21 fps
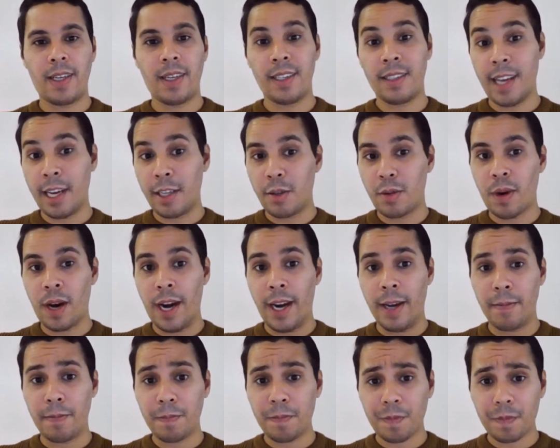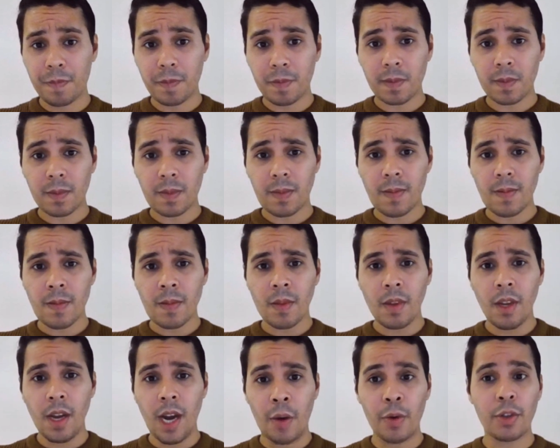And that's why
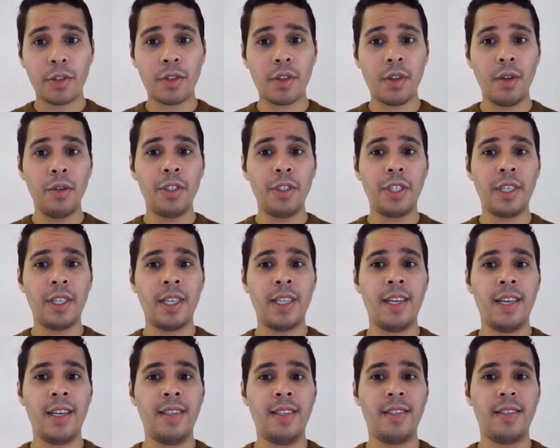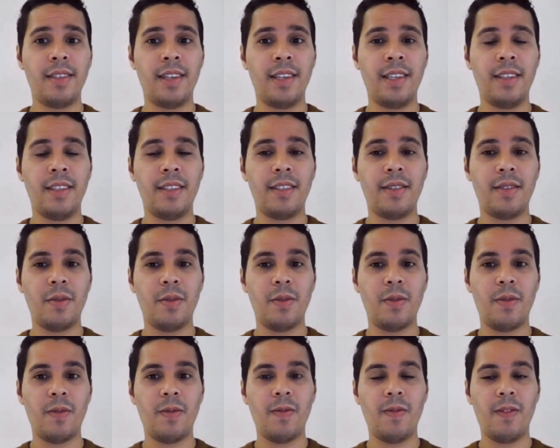our solution
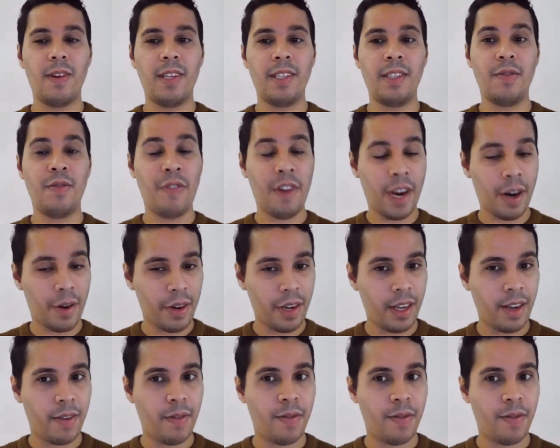is very,